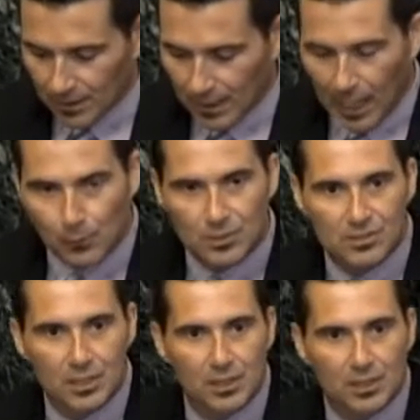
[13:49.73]
Our
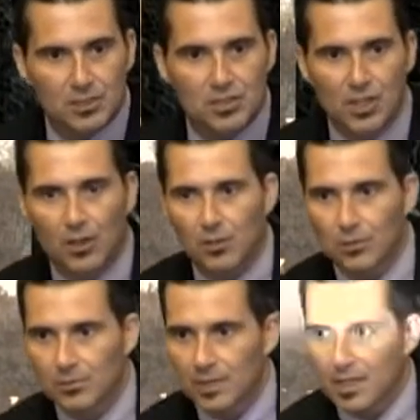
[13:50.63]
studies show
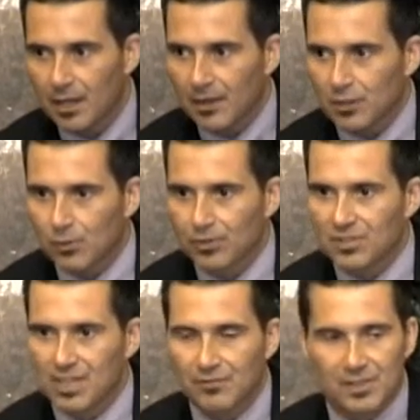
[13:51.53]
that over
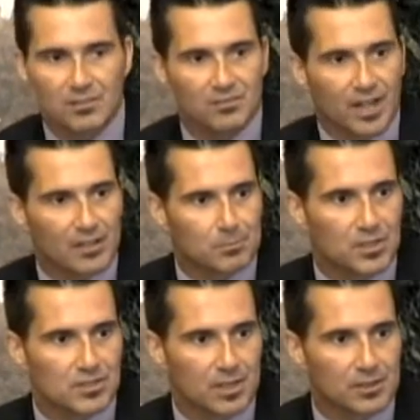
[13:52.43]

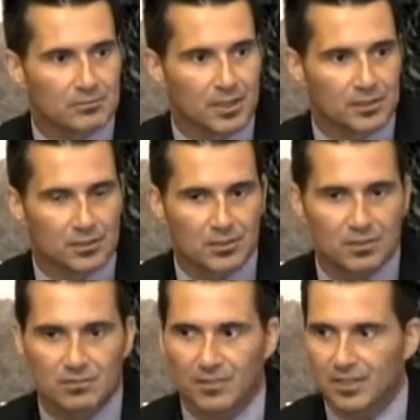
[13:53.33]
75% of
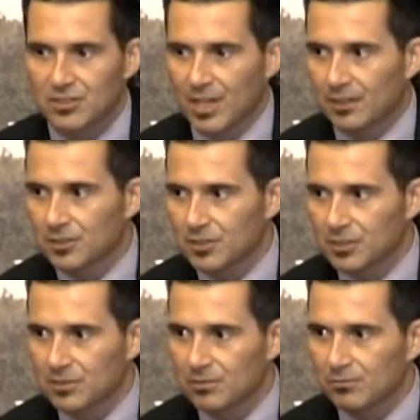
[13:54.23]
runners face
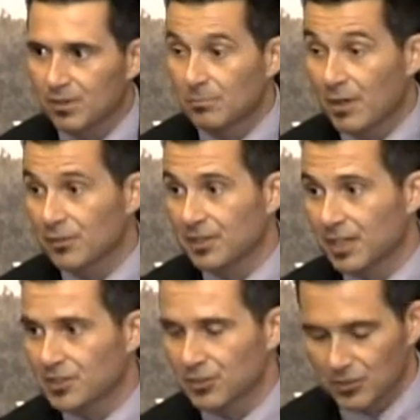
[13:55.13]
challenges from Mother
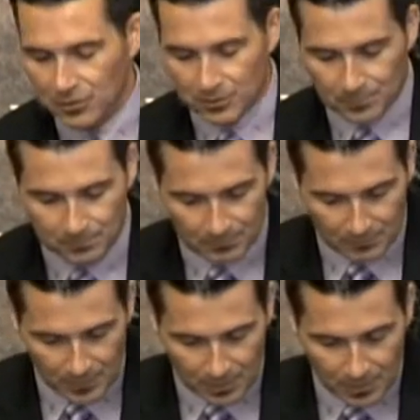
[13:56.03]
Nature too,
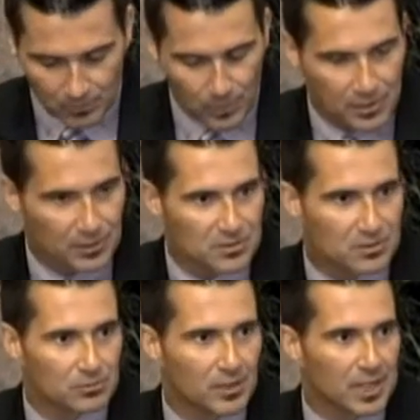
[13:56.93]
whether it's the
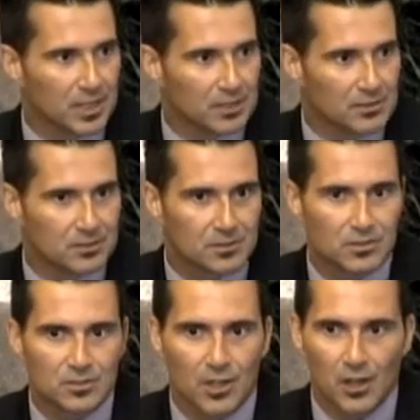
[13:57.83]
rain,
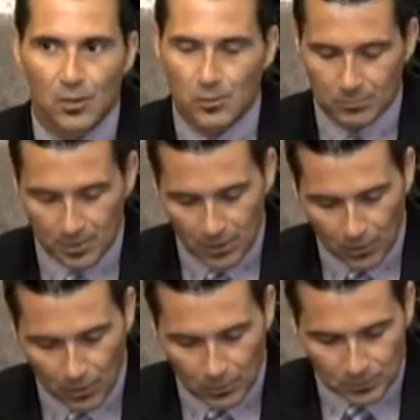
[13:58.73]
snow,
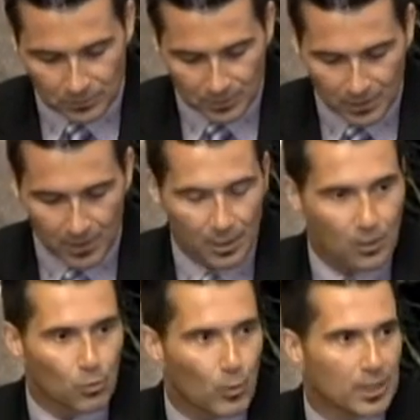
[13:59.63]
cold,
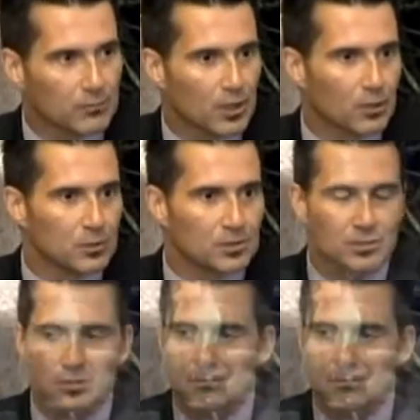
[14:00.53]
wet roads,